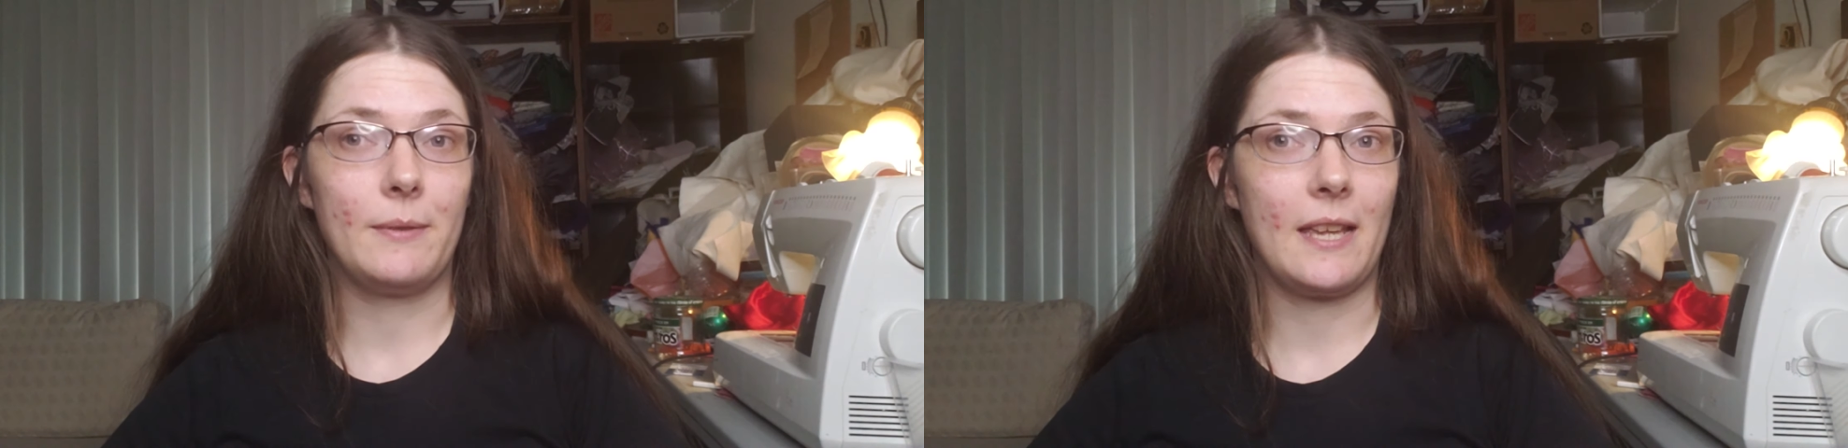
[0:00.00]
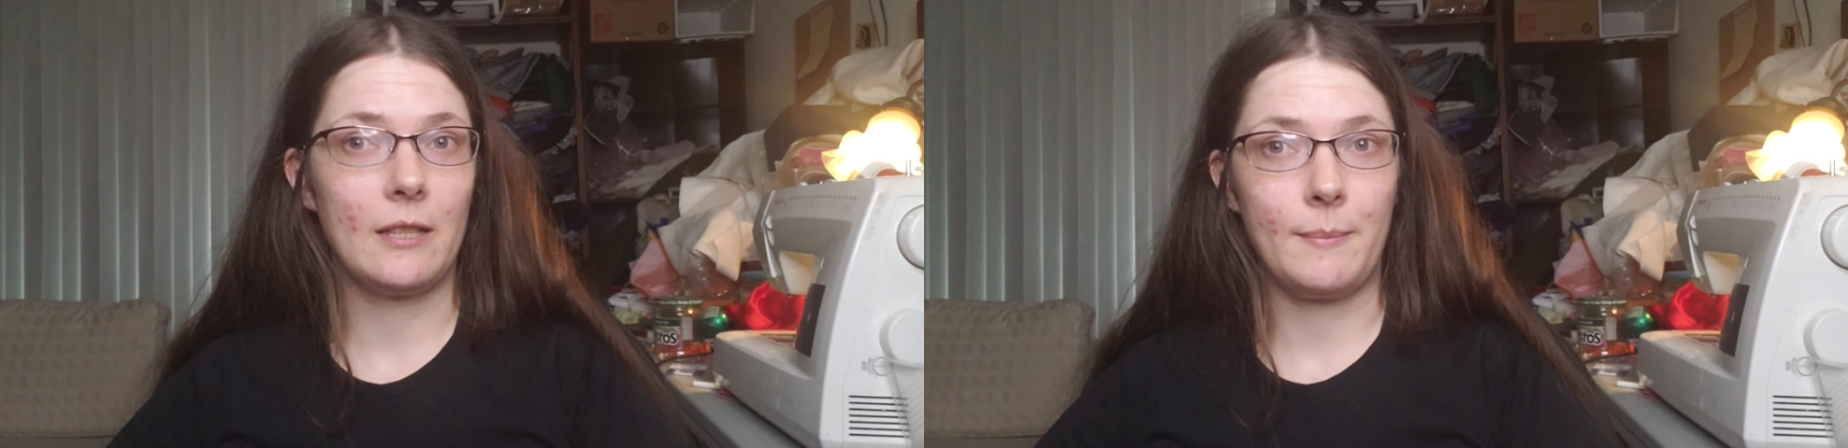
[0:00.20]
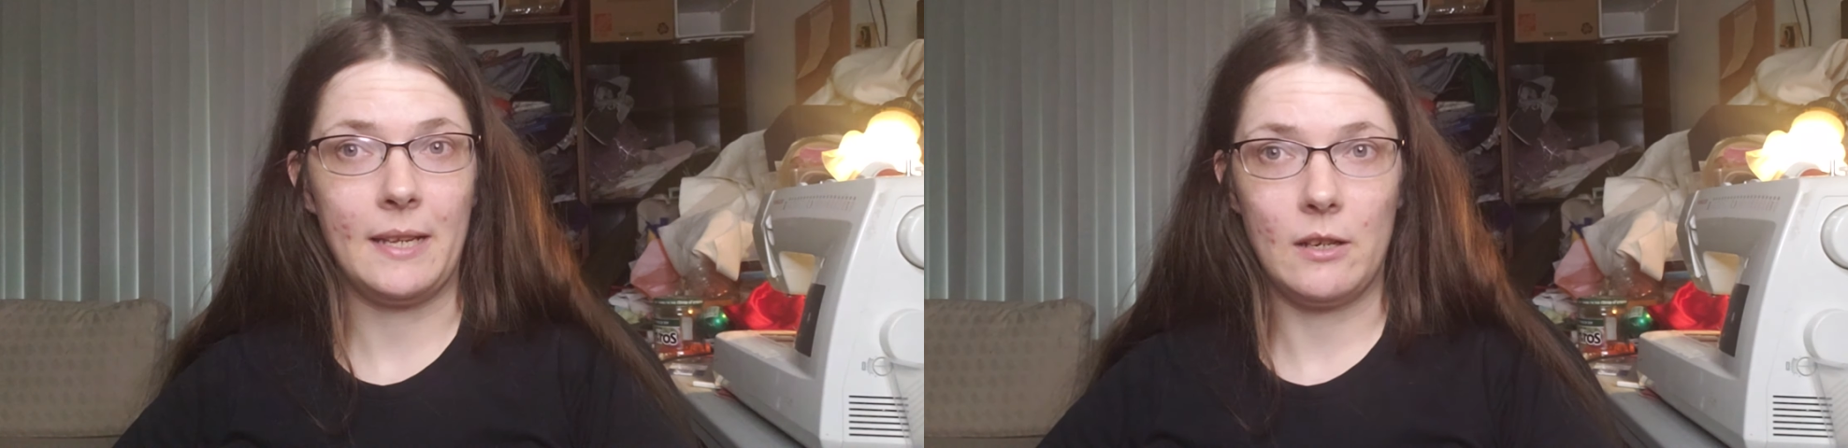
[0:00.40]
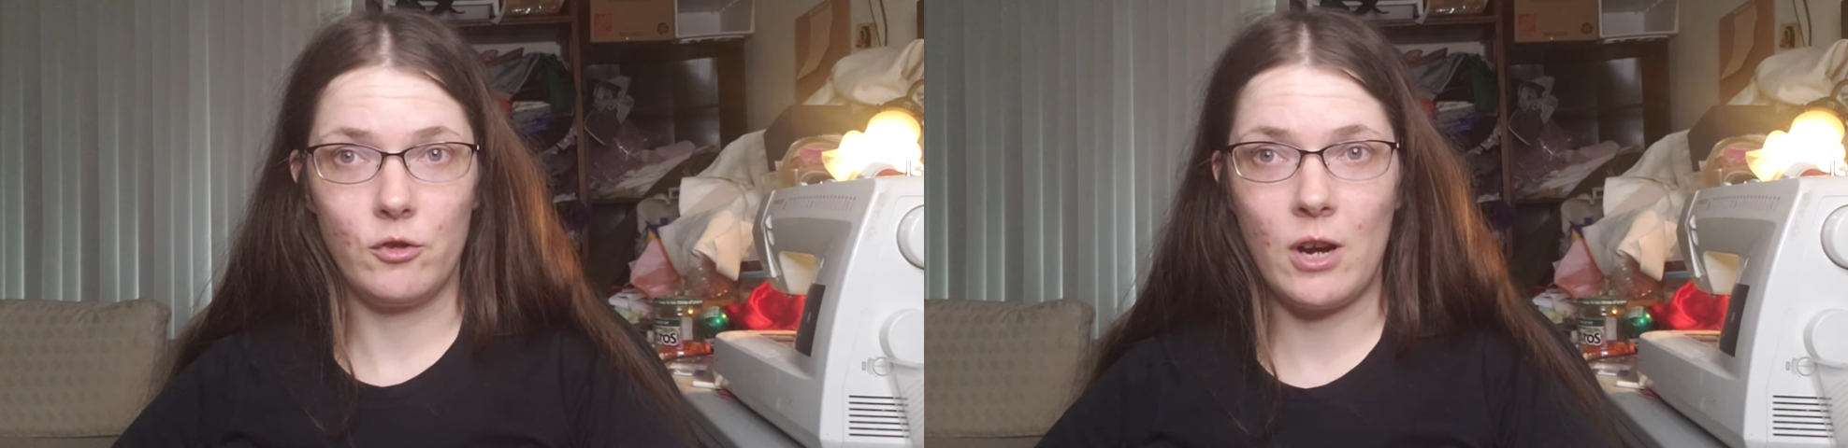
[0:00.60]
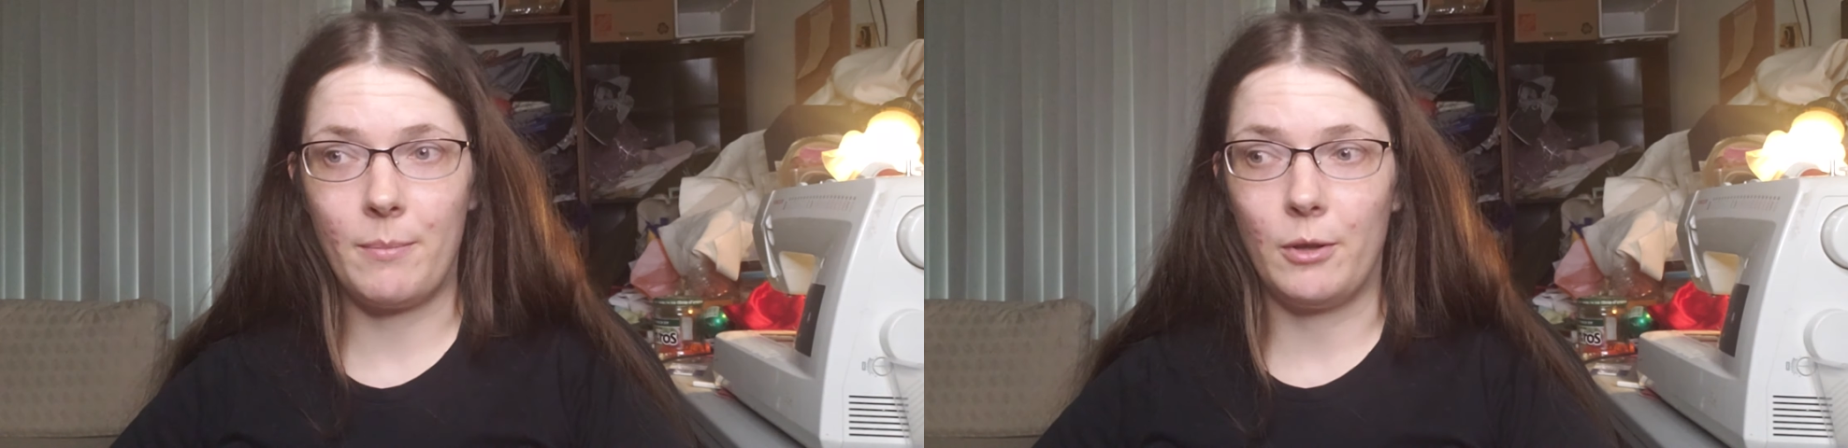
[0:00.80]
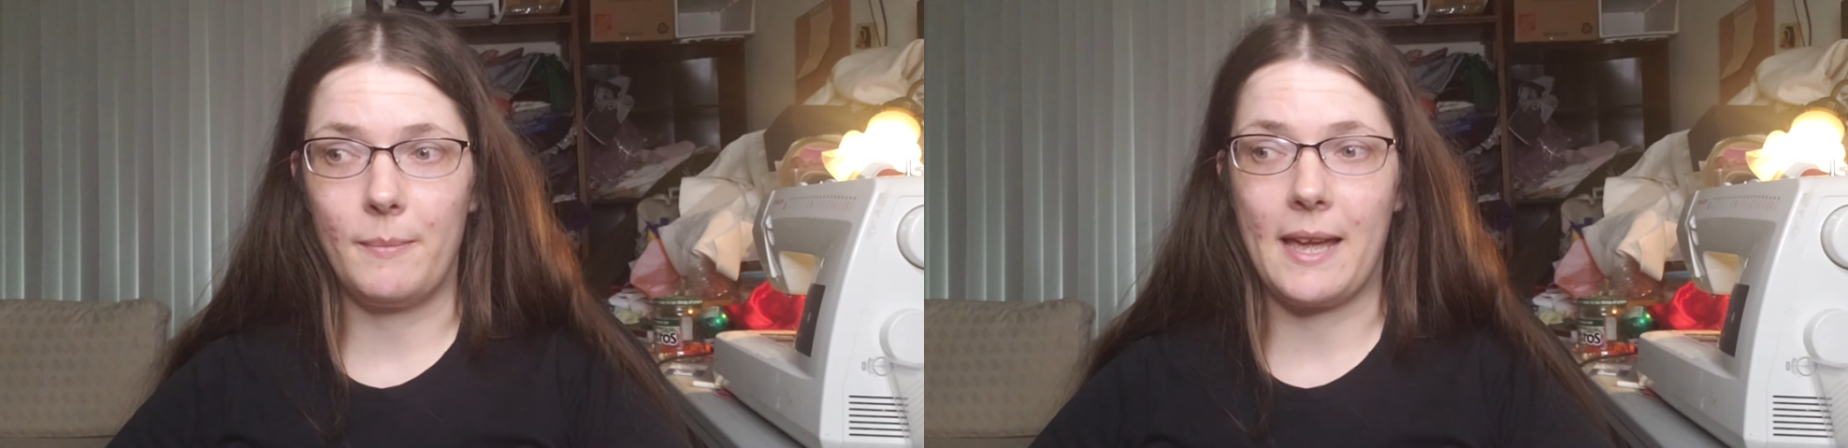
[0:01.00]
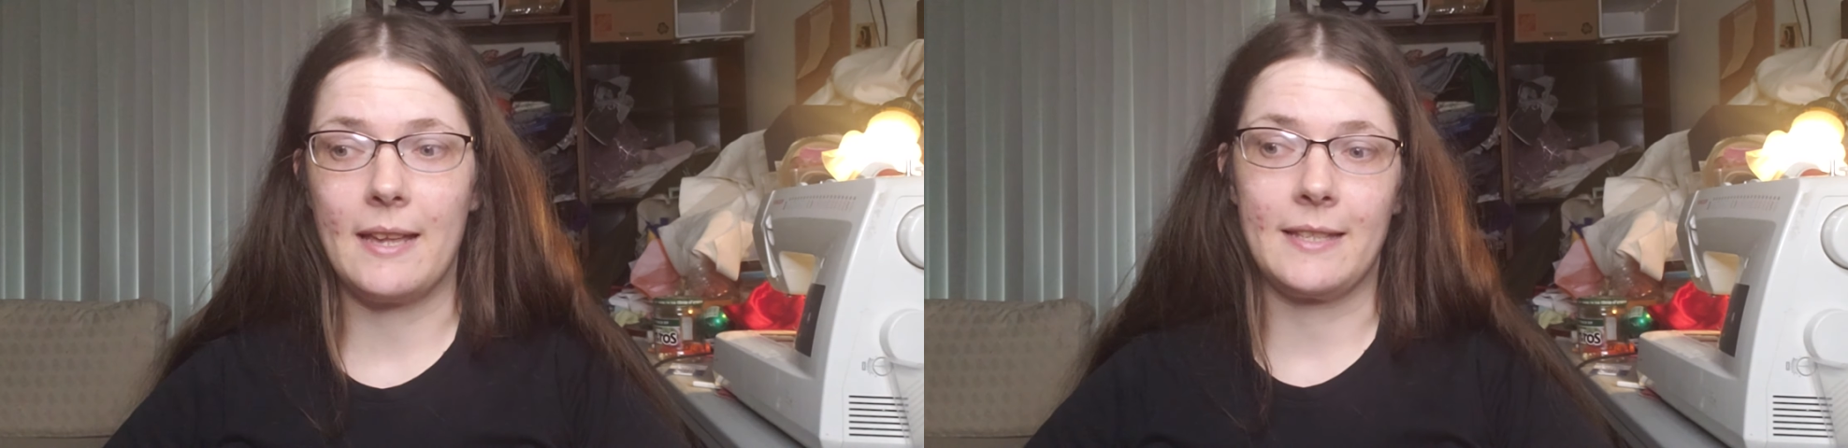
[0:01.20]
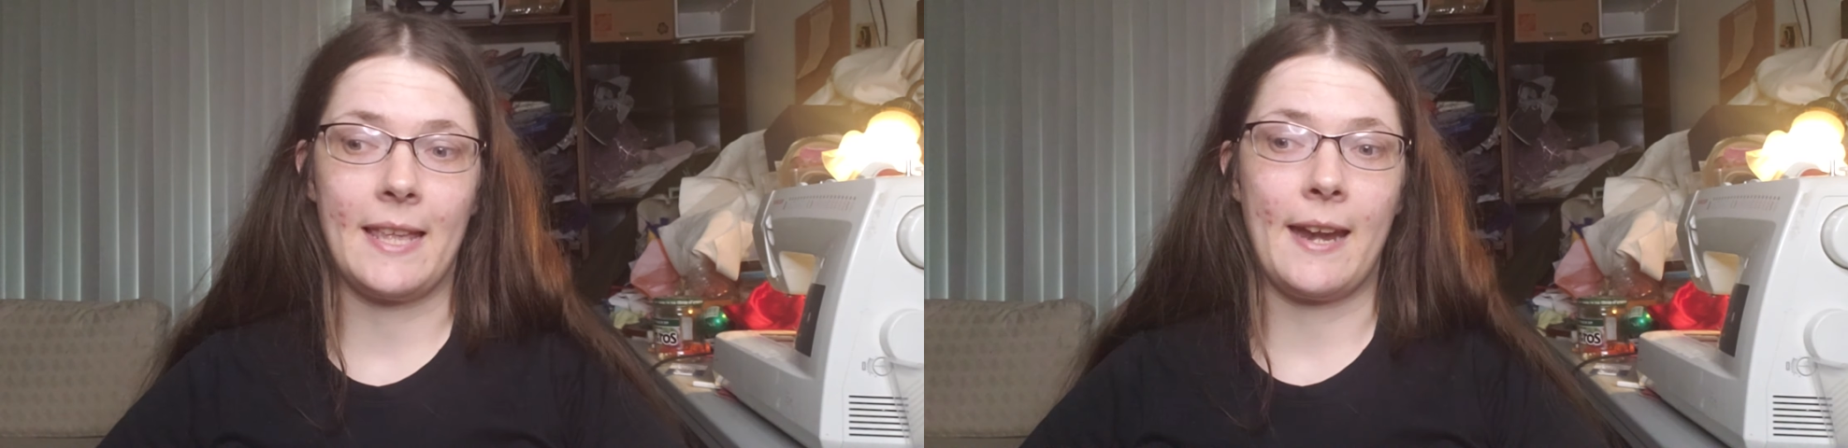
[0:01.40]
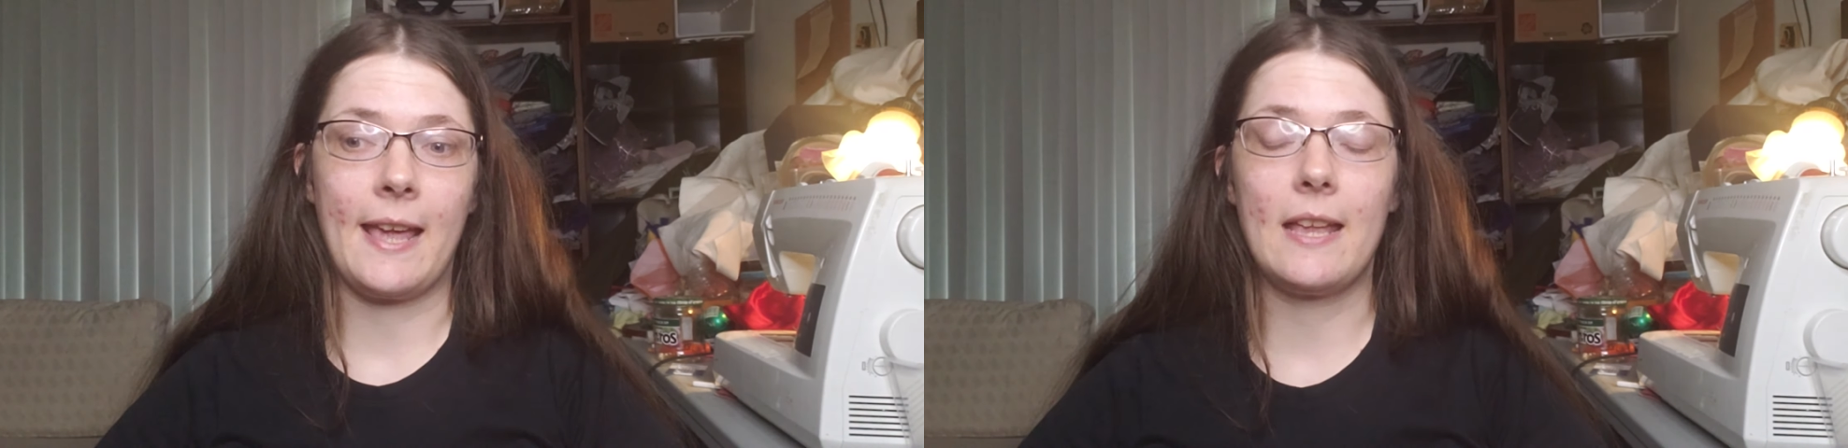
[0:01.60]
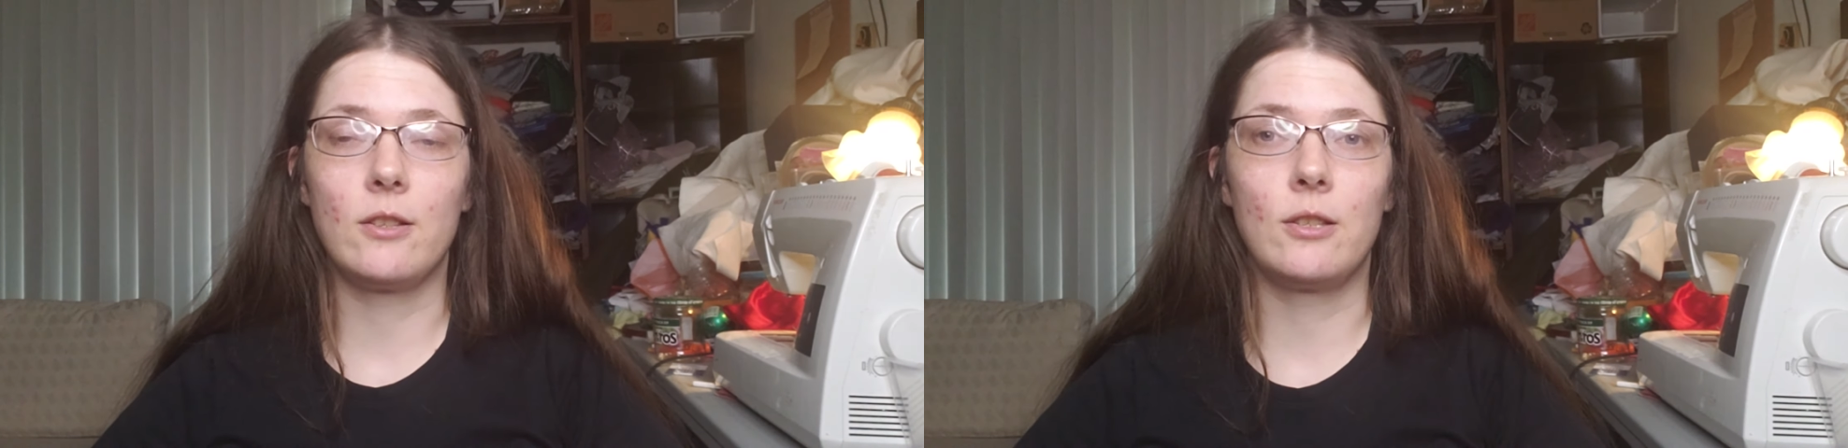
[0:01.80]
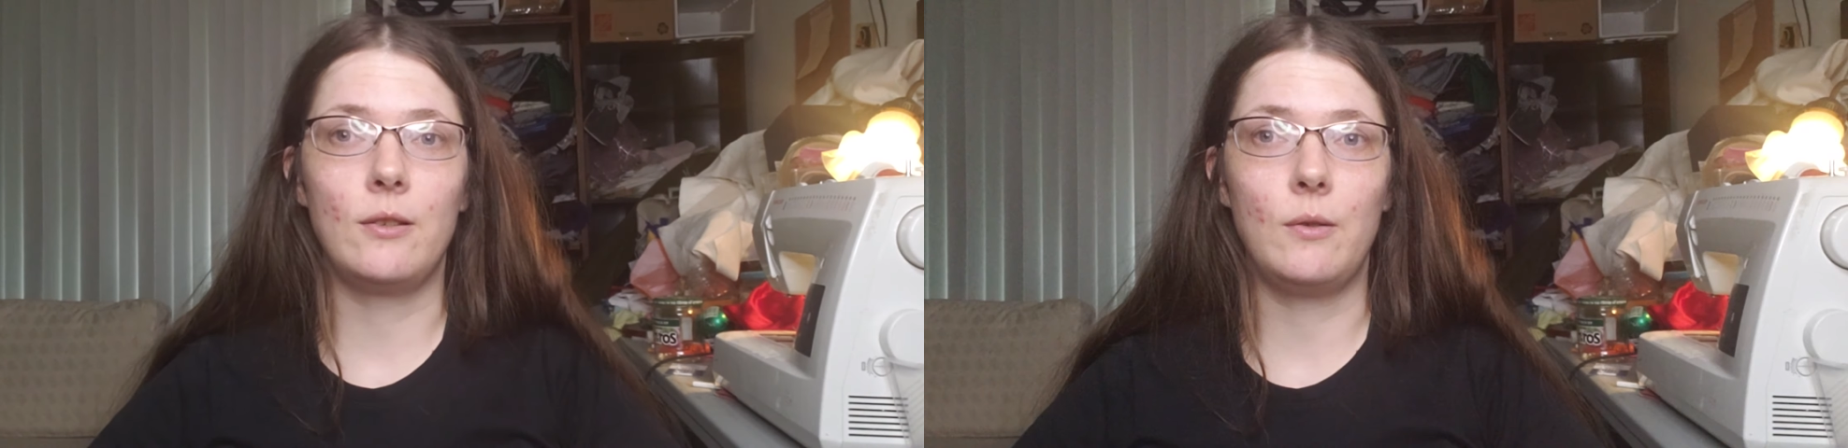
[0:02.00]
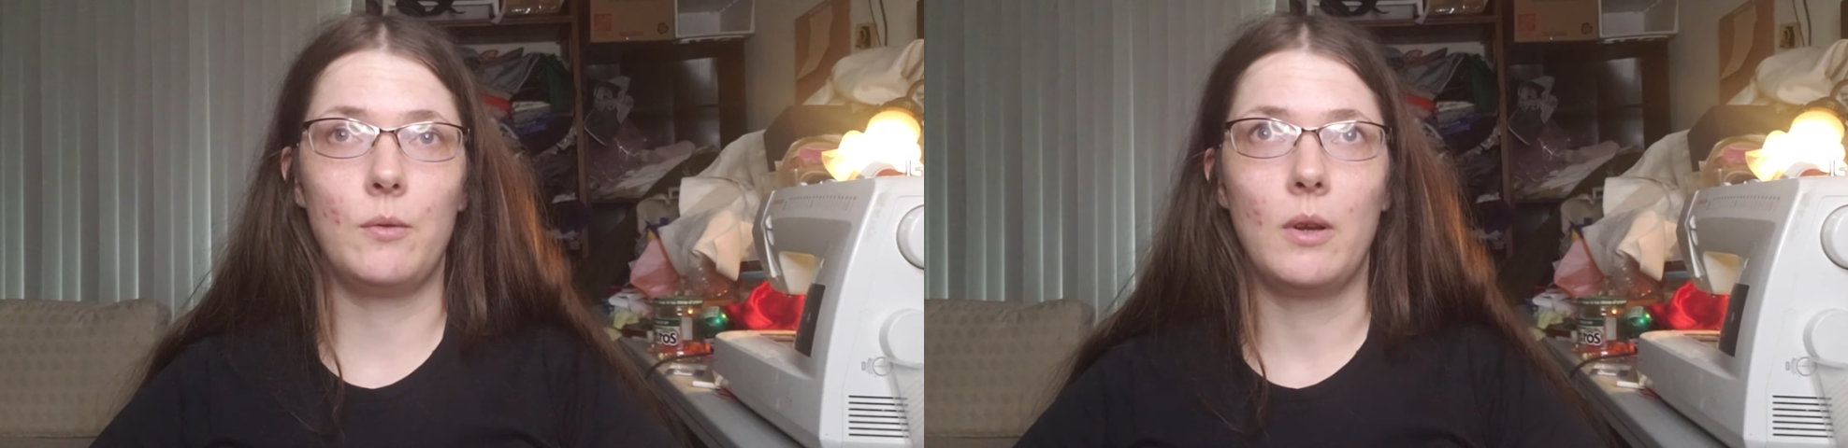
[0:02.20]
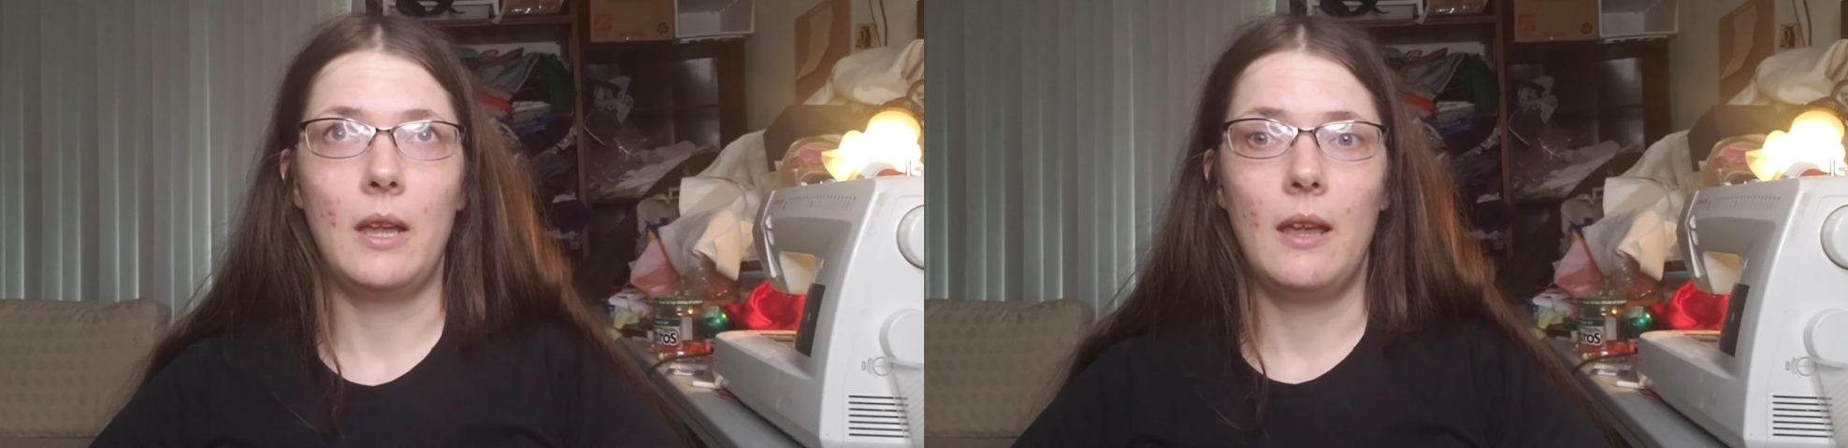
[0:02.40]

gets me into trouble because then I get to